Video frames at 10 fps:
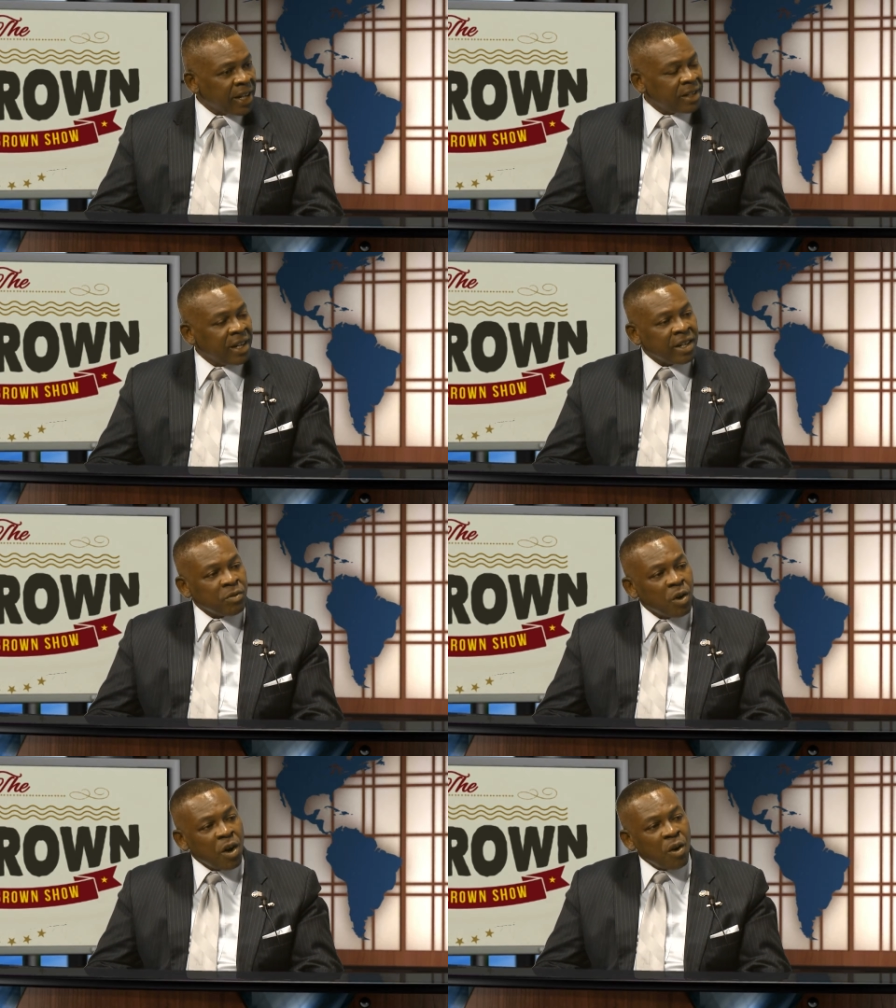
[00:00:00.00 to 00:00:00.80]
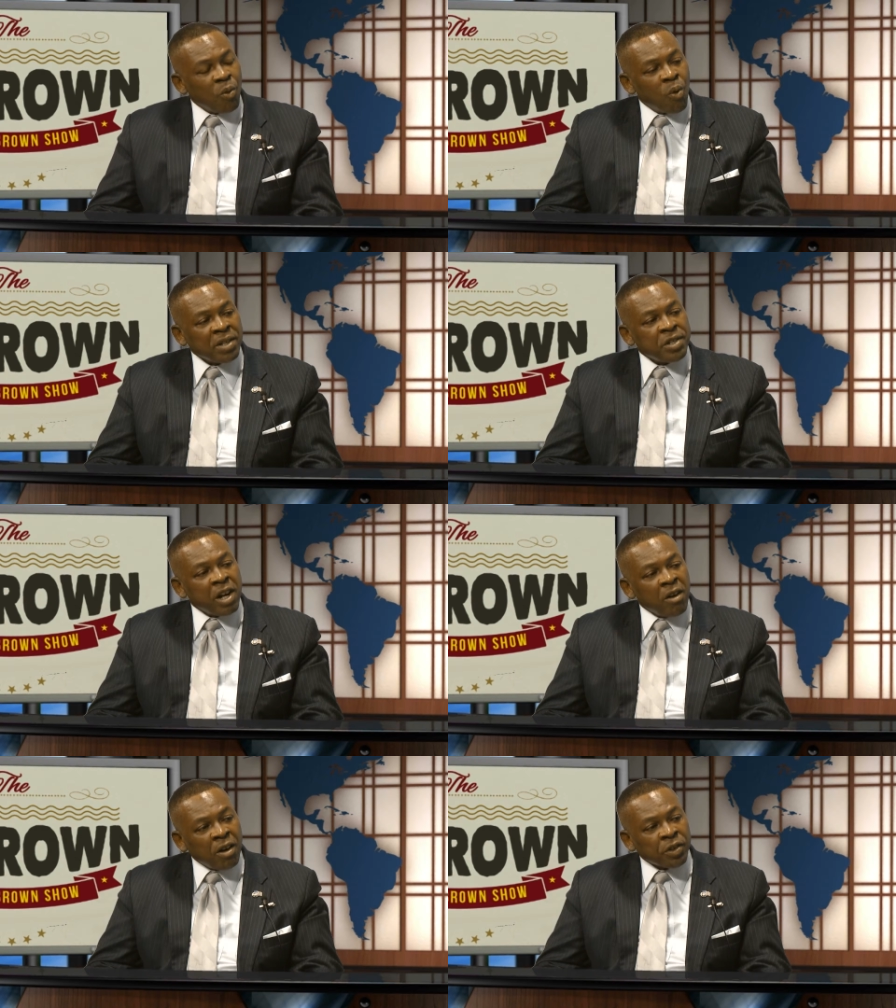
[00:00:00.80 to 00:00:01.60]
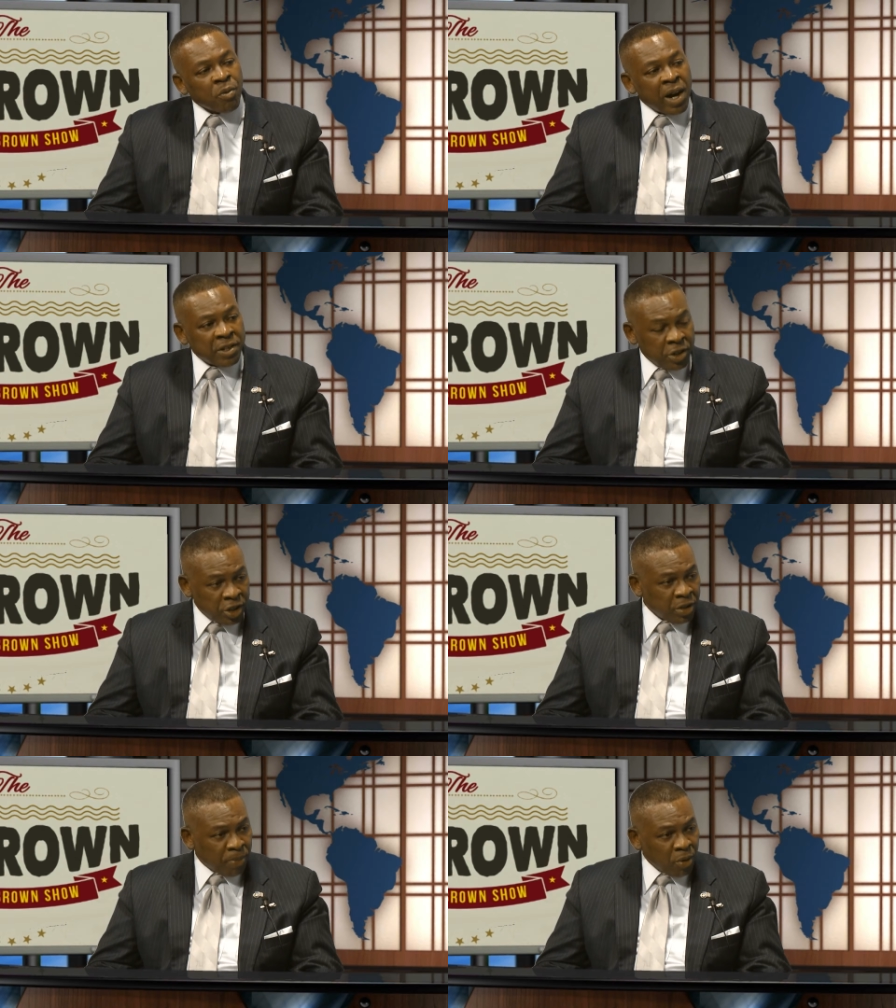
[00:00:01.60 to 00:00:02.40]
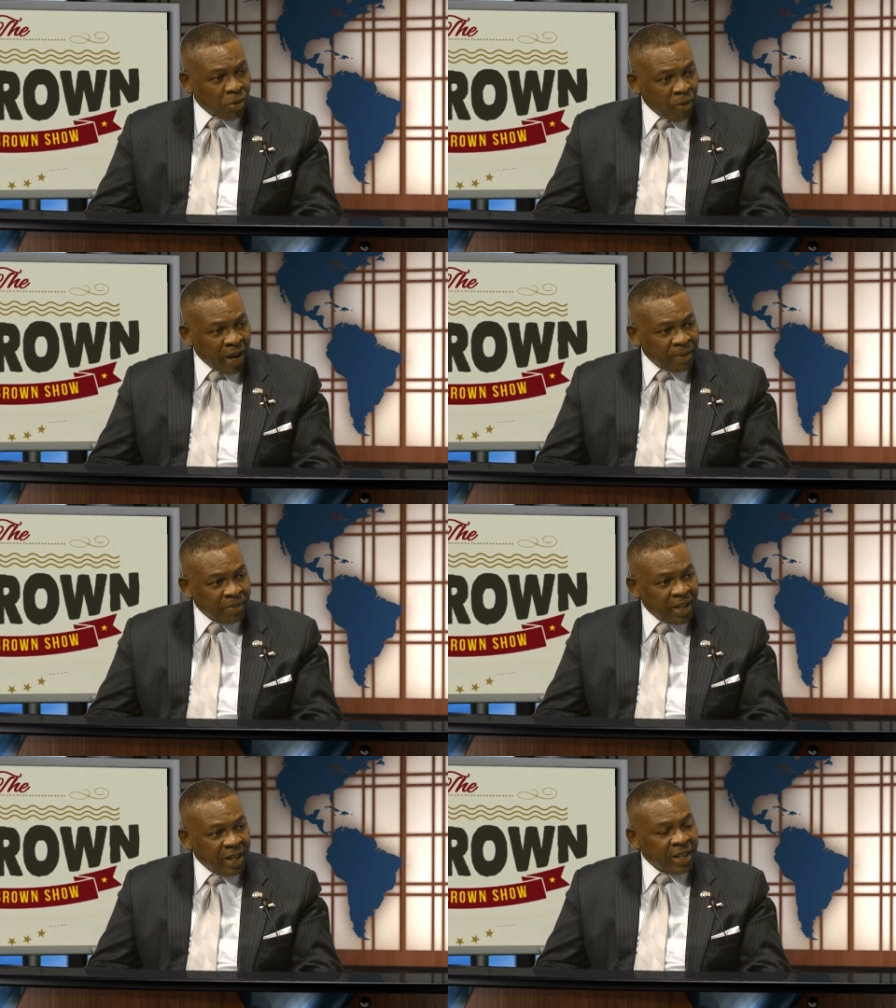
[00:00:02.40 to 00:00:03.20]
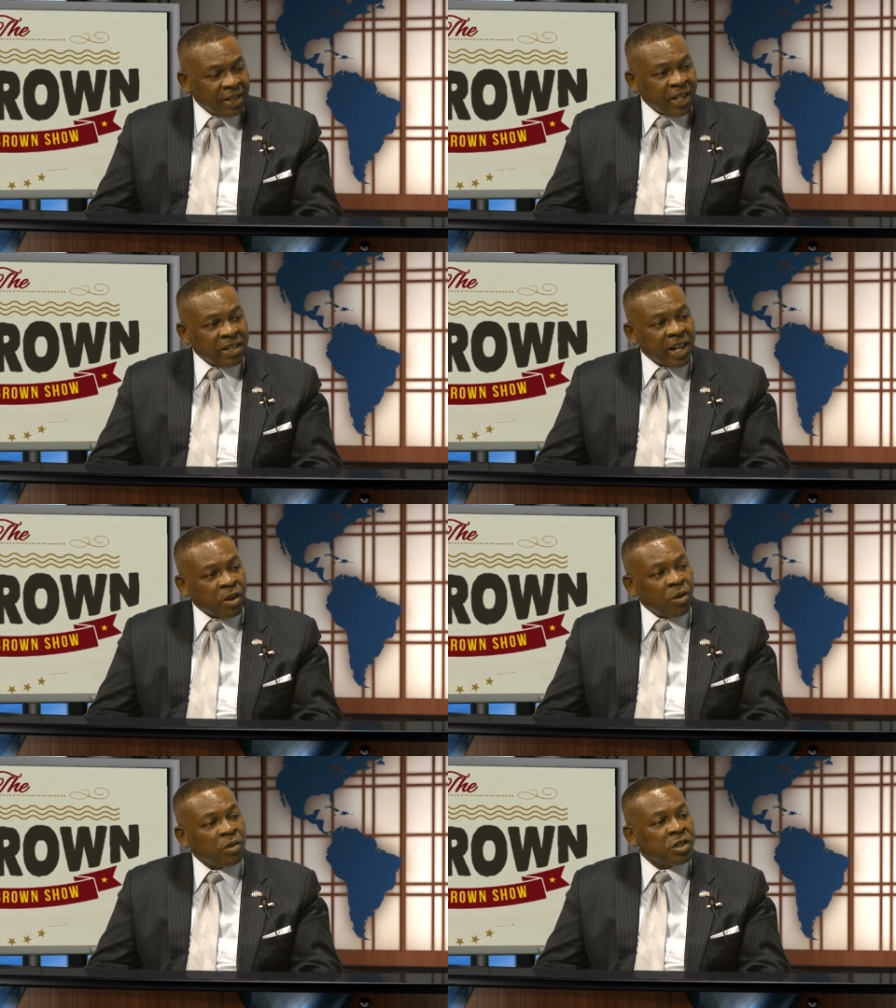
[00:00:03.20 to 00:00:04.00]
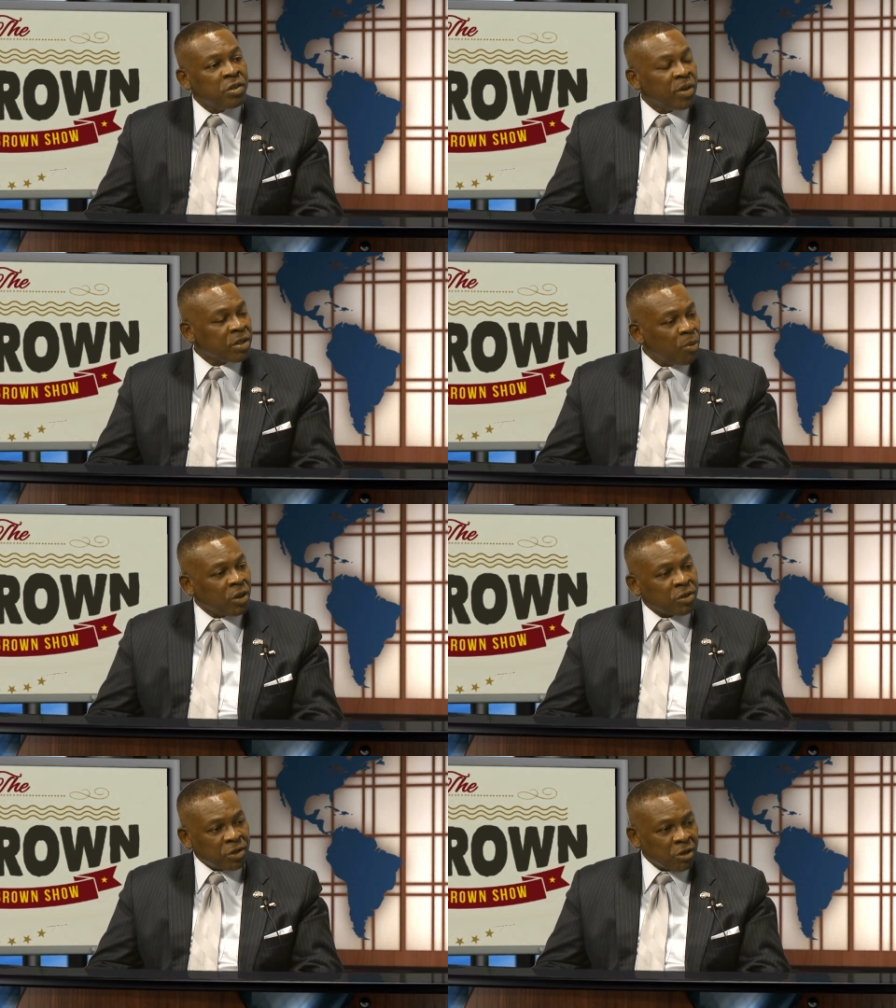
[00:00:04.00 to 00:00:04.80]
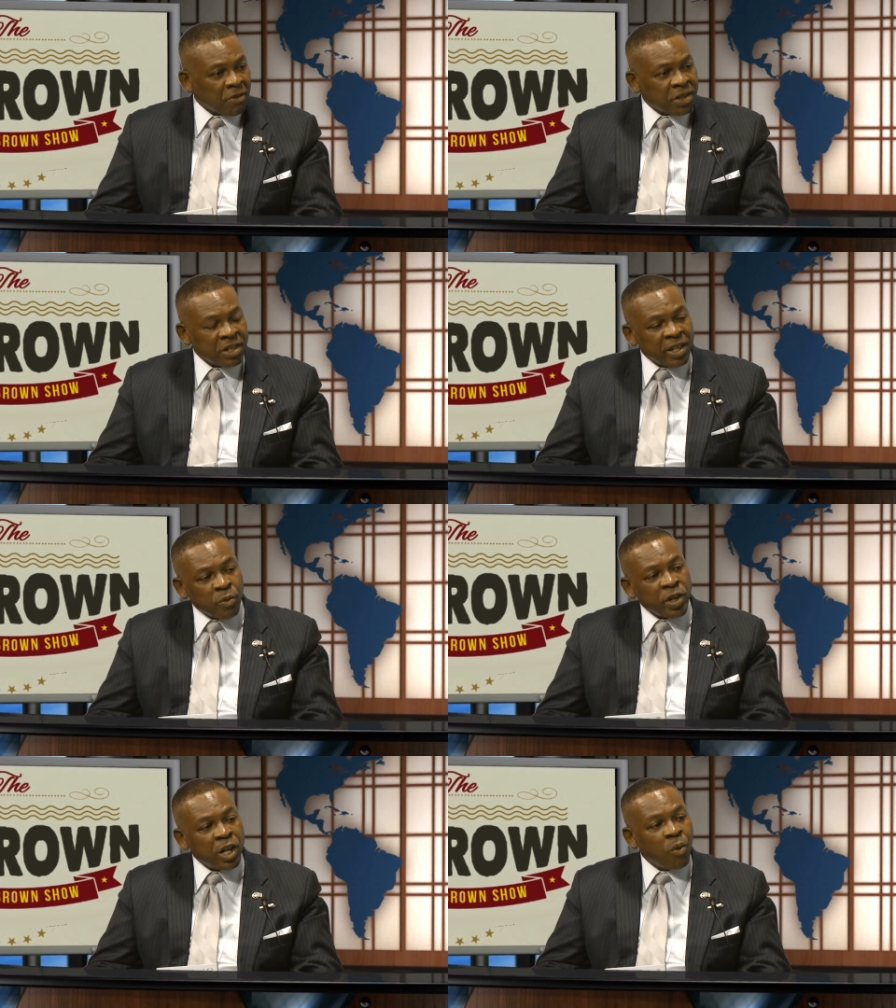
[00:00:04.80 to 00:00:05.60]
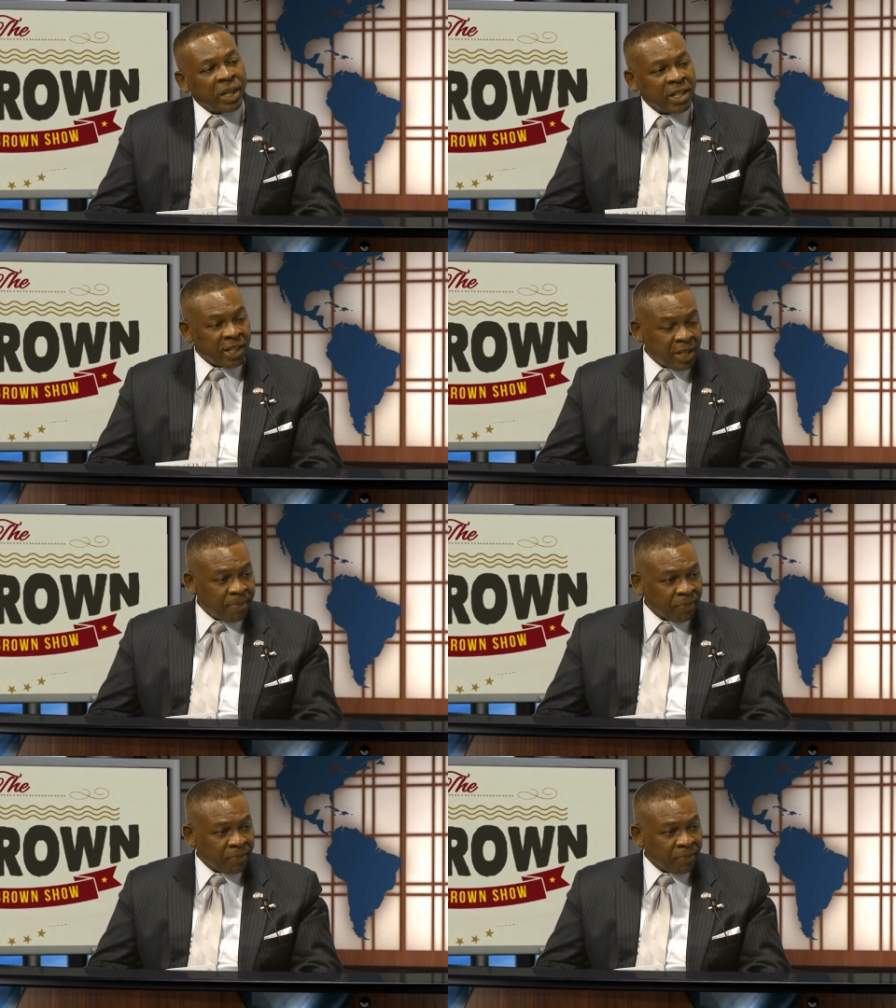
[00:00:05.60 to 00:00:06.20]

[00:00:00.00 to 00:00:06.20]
And then once they're authorized into the program, then they call the U.S. Marshal Service, and then we go and get them.